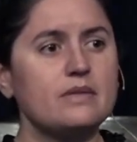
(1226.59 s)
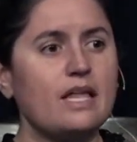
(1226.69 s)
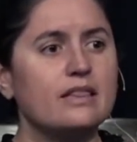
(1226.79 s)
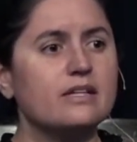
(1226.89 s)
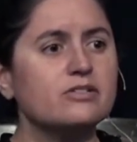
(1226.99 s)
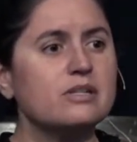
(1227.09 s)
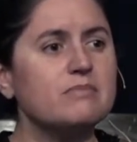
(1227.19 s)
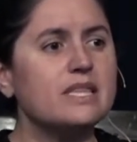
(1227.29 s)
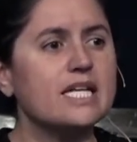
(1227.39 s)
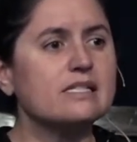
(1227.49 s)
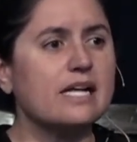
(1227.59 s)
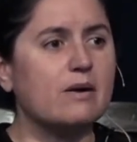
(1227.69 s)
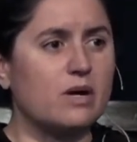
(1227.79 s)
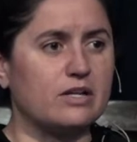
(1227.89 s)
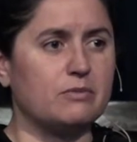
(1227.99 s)
There's some things I
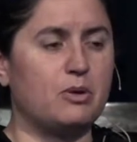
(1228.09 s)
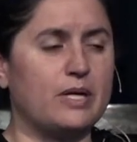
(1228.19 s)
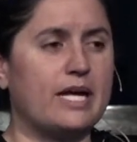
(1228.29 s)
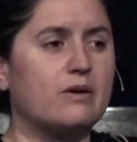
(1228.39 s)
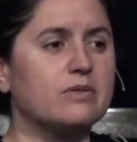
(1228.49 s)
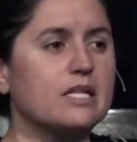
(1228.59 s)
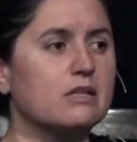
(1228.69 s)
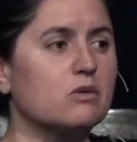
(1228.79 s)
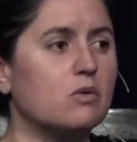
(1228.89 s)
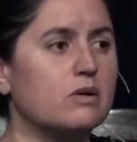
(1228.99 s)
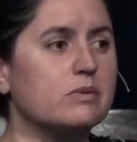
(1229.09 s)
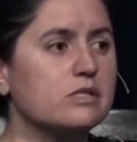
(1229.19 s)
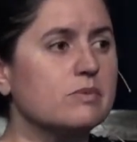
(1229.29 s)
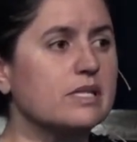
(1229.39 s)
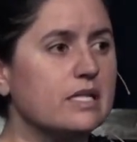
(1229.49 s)
want to point out that the Lord was
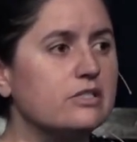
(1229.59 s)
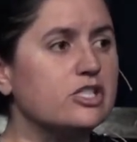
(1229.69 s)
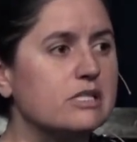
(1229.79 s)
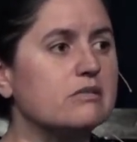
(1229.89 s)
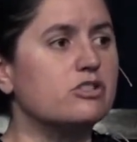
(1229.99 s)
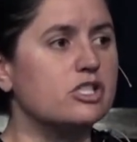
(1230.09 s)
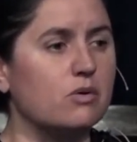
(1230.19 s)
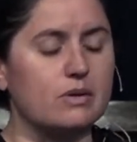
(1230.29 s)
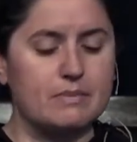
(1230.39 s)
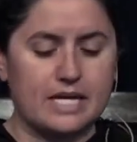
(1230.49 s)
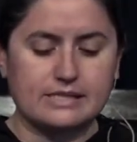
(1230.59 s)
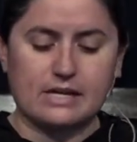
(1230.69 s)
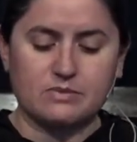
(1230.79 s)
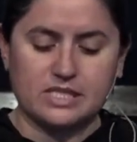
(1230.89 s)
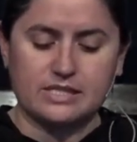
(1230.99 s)
really just showing me as I
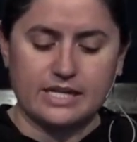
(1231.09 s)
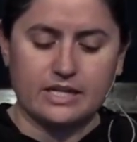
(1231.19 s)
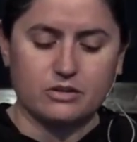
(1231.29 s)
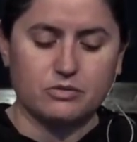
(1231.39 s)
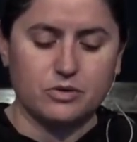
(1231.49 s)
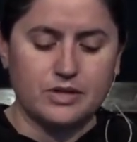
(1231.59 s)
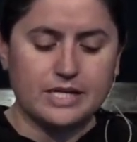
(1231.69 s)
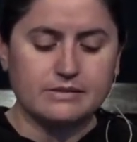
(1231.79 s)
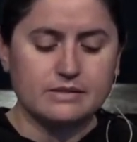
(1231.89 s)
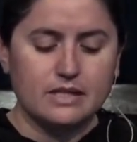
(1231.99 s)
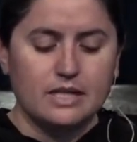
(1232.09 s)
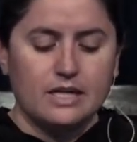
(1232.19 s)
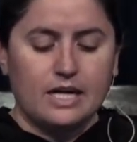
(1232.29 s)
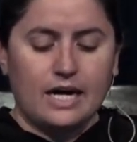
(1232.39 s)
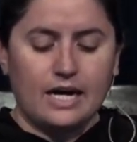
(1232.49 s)
was studying through this.
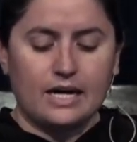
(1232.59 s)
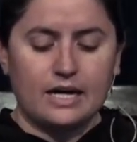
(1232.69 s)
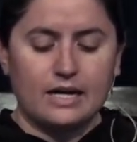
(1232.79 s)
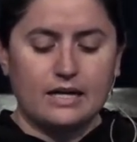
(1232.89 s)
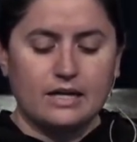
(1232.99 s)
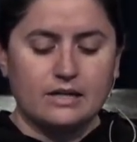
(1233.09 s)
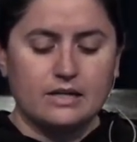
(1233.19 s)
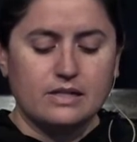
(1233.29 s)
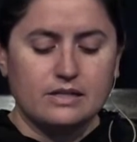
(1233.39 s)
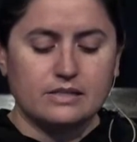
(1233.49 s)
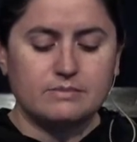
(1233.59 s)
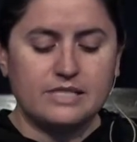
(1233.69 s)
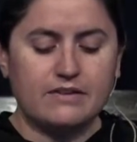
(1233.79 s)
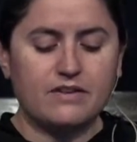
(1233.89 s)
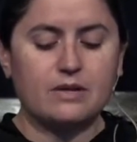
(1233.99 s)
Uh, some
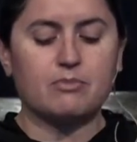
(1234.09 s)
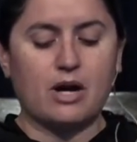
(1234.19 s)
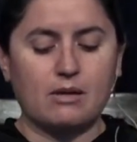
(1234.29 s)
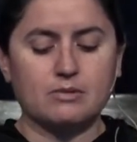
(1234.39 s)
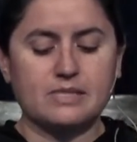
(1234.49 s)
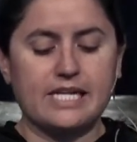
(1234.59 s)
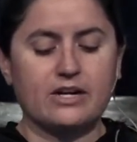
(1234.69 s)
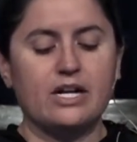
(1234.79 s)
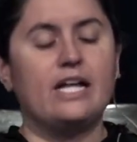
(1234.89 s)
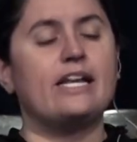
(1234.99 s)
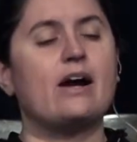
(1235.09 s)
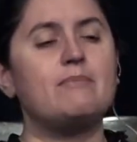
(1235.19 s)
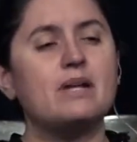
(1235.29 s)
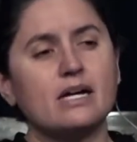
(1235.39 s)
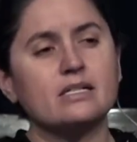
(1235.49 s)
definite problems here. Now, I'm
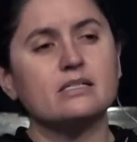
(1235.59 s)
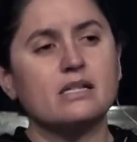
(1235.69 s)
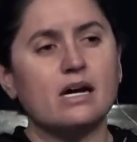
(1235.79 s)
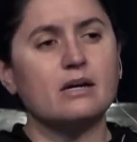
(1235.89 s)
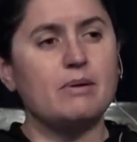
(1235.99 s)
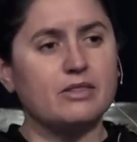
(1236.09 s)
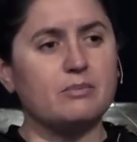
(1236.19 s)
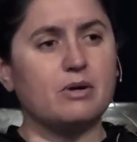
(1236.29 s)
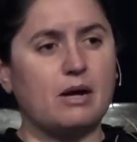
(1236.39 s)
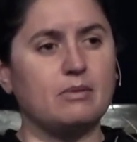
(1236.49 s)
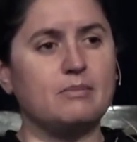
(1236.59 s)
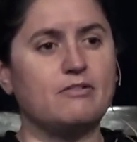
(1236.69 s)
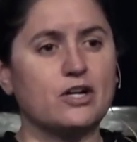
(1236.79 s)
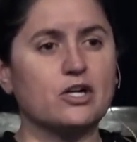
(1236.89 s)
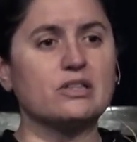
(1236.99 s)
not going to talk about the problem of
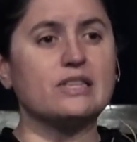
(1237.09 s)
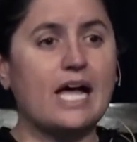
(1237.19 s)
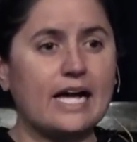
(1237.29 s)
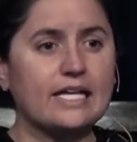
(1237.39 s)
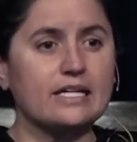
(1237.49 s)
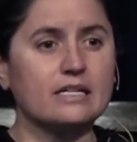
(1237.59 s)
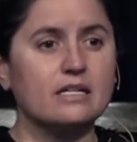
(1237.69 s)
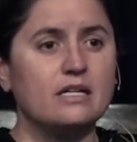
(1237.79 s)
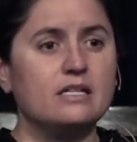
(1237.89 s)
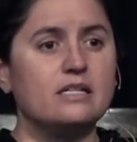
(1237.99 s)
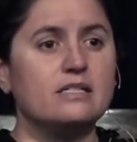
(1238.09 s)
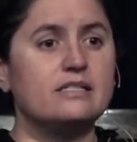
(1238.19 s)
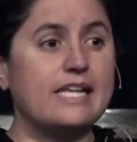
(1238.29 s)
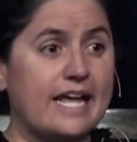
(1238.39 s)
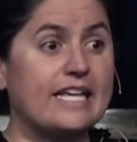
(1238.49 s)
her lying,
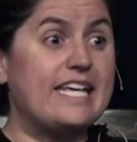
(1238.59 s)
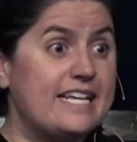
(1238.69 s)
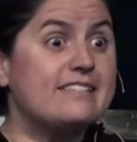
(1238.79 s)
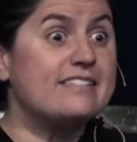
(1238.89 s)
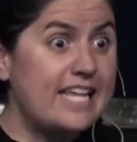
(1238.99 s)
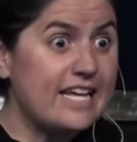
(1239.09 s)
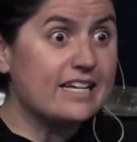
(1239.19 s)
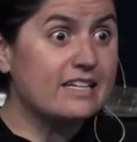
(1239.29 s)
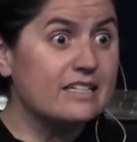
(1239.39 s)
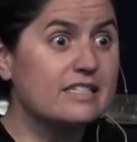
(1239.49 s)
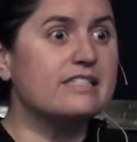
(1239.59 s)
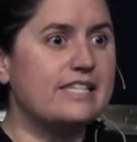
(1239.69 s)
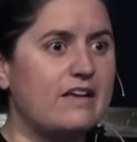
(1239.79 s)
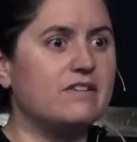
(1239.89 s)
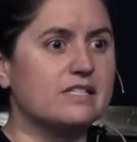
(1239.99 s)
saying he's sick to
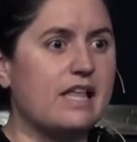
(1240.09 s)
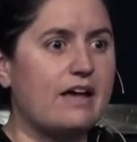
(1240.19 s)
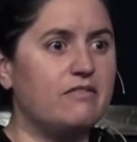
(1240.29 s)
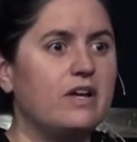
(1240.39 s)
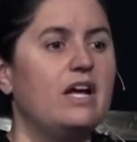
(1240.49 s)
save his life.